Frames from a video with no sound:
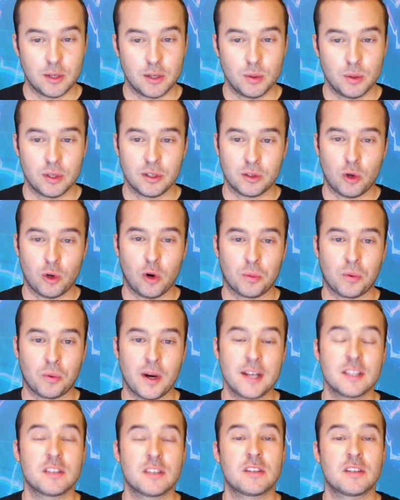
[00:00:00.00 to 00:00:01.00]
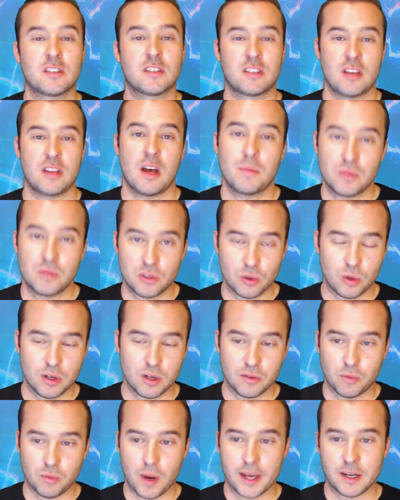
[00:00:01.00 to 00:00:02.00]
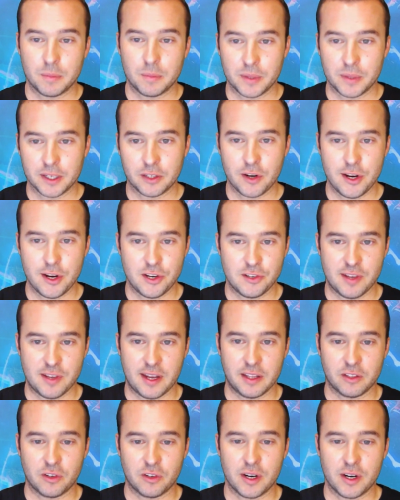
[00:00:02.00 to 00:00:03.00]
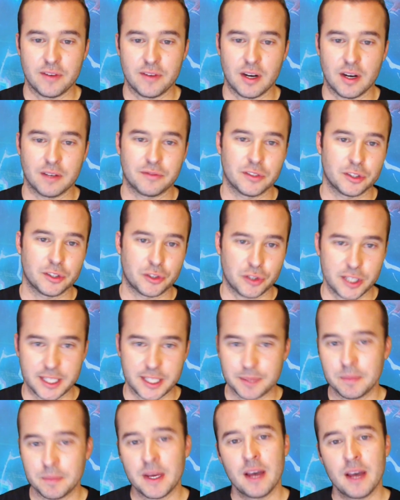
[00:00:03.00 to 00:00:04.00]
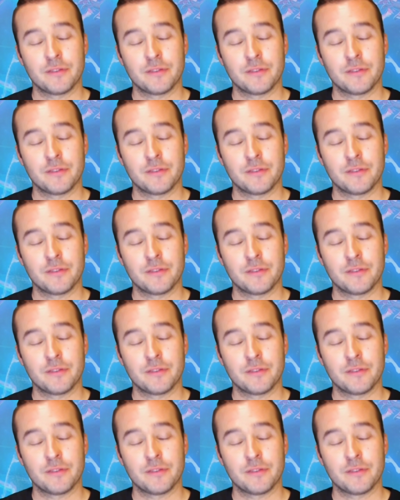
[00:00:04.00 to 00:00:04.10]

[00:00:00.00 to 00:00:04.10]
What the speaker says: you want to incorporate some sort of way to bring creatures out of the graveyard for cheap.